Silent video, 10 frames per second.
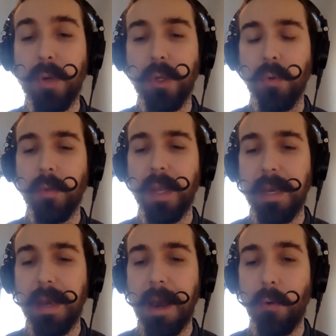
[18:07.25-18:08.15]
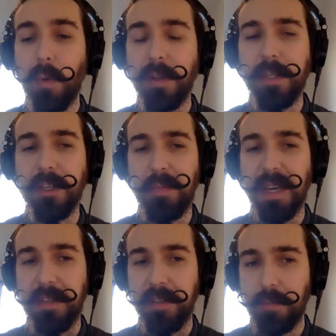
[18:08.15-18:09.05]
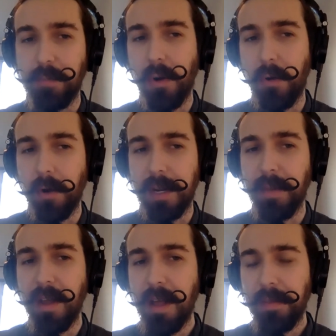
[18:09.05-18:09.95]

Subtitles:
when you were laying out what to expect in this program